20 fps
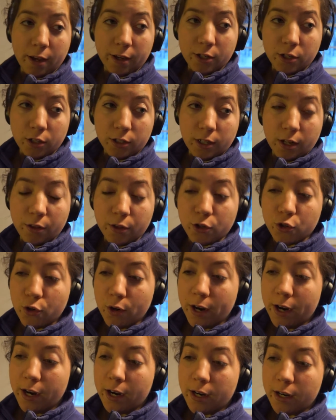I took down the
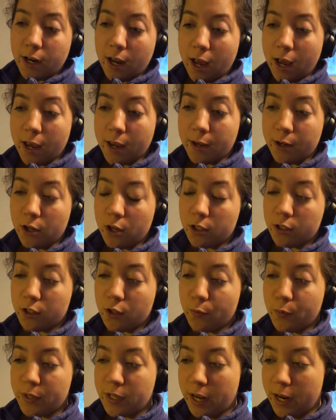train, I cooked
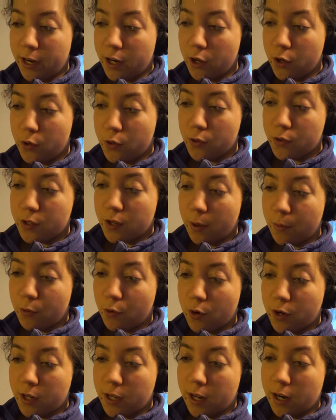the potatoes. I'm
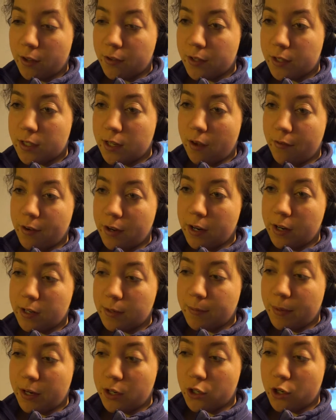going to get out the stuffing
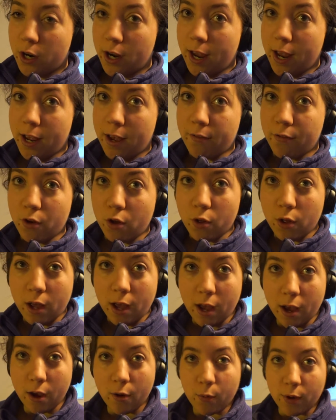and make sure I have all
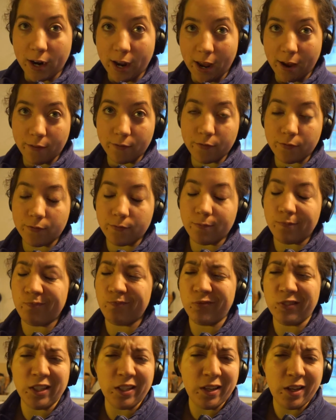what I have.
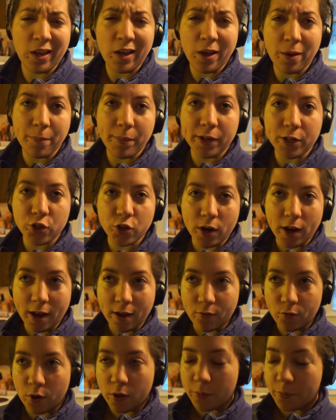Make sure I
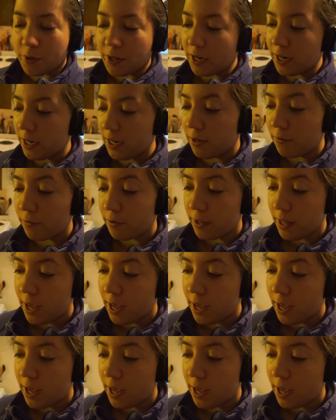have all what I need for